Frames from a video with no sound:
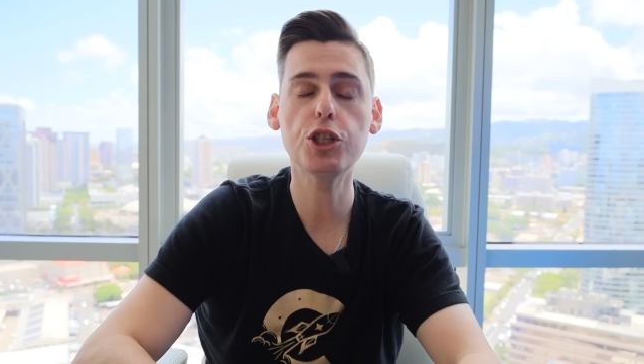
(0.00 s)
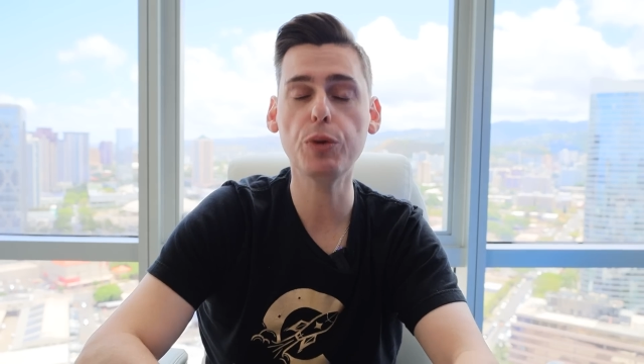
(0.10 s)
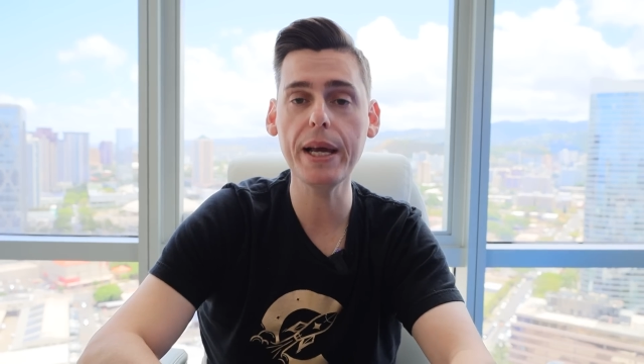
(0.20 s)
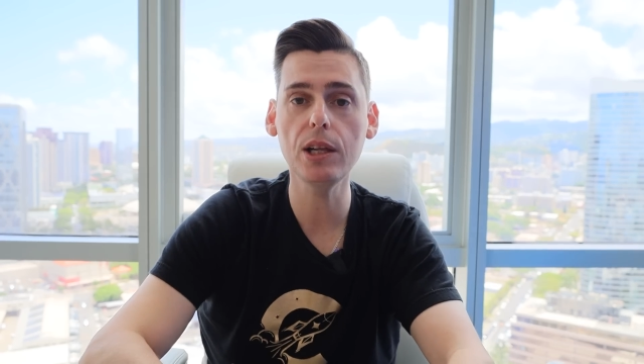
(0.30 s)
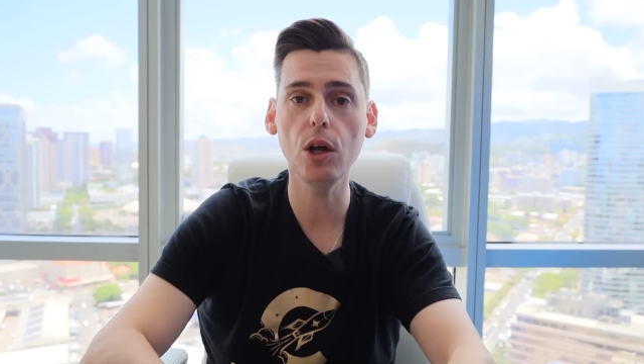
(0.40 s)

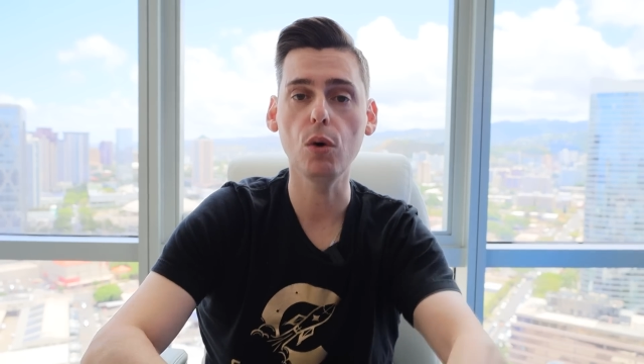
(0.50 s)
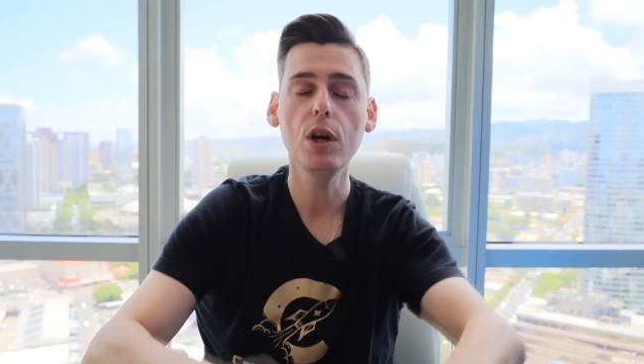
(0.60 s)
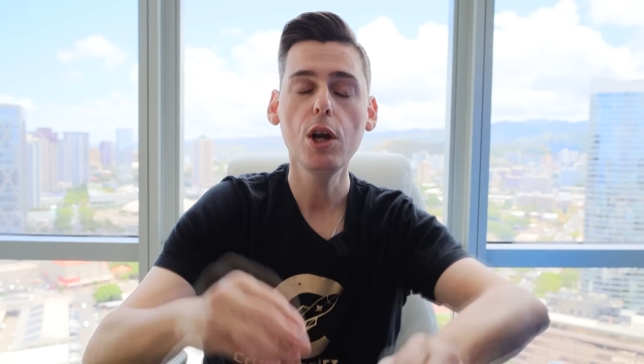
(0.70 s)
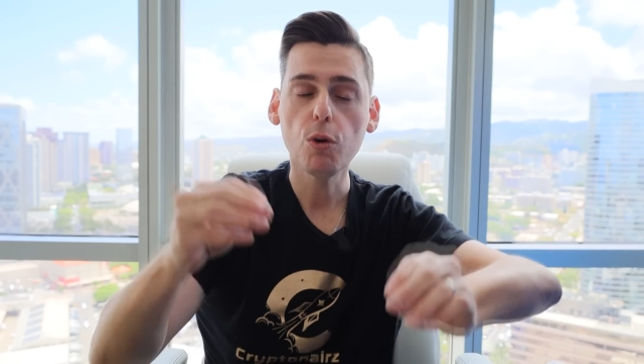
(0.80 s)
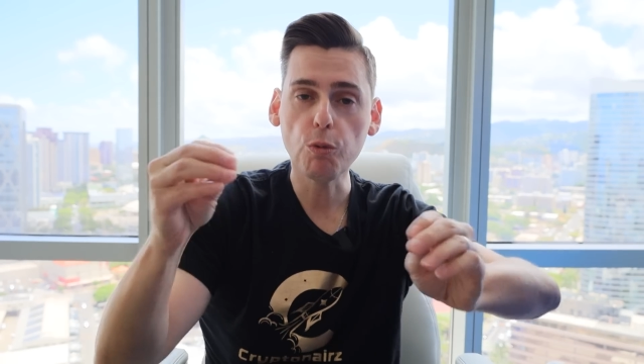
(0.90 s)
Trangelo.
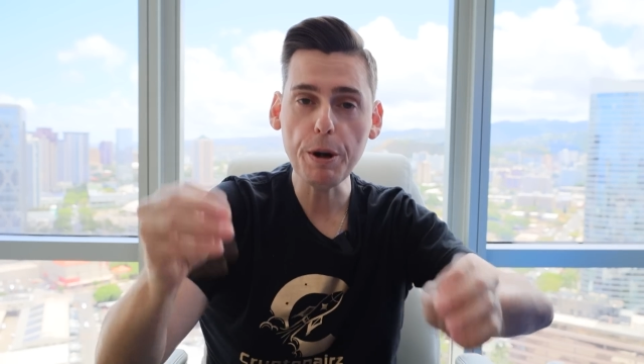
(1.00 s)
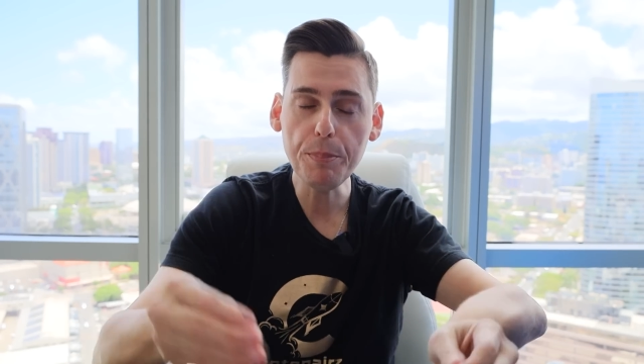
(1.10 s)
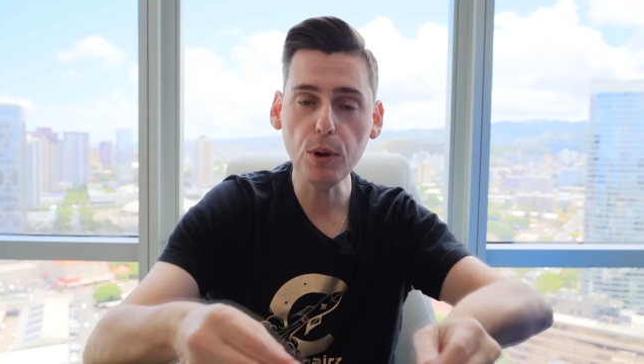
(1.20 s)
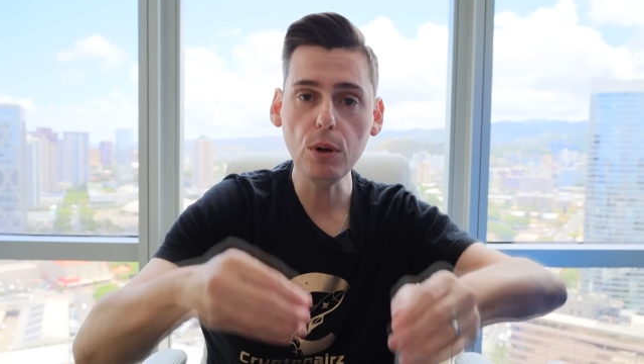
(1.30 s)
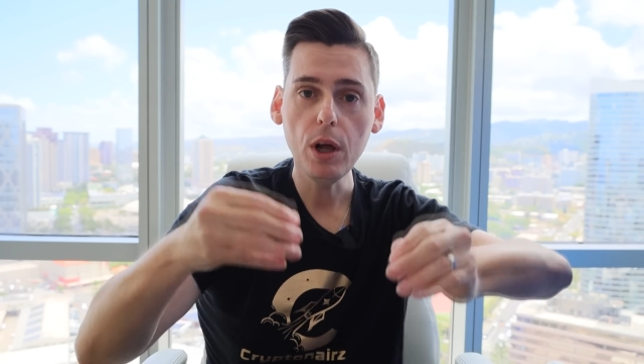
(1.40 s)

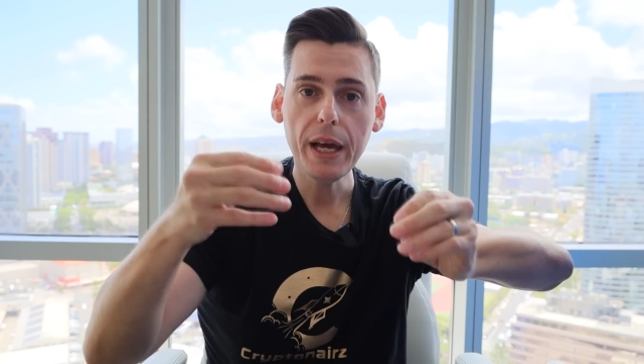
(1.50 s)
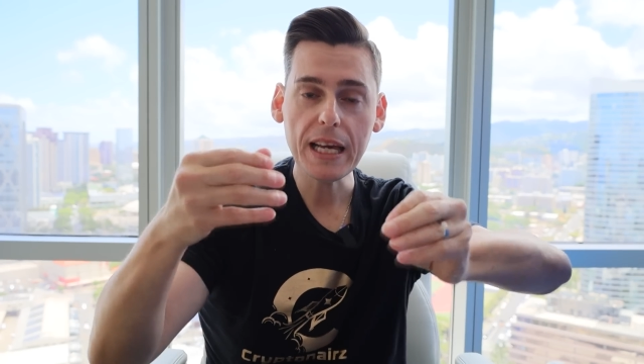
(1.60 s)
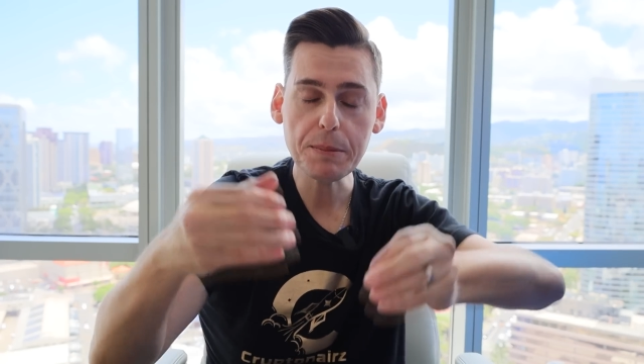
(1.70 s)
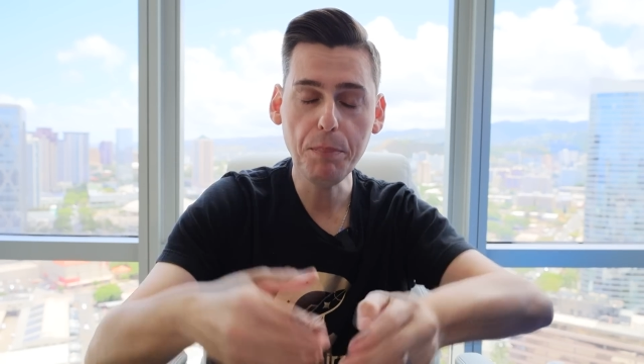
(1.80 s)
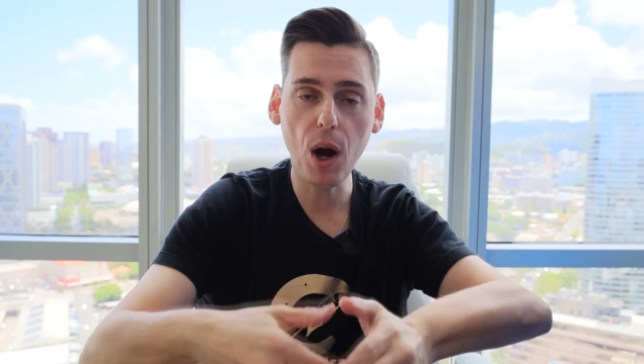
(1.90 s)
Ripple
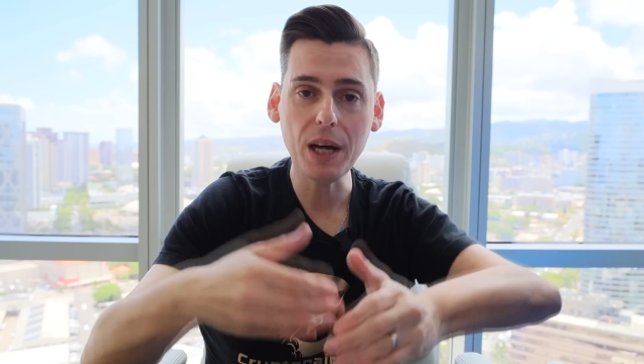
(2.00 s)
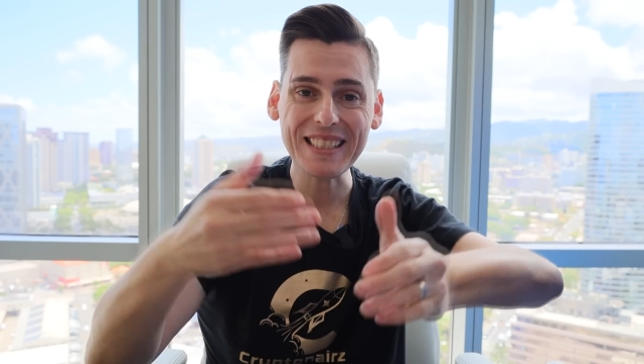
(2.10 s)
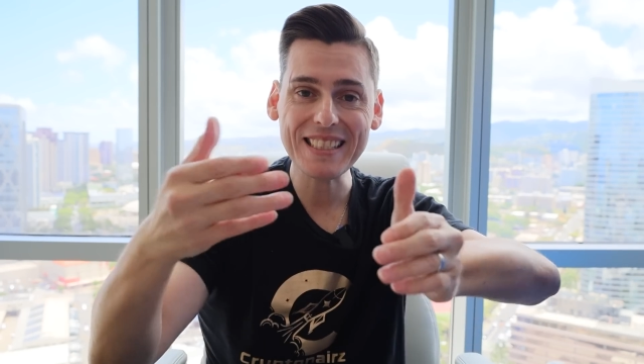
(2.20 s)
has bought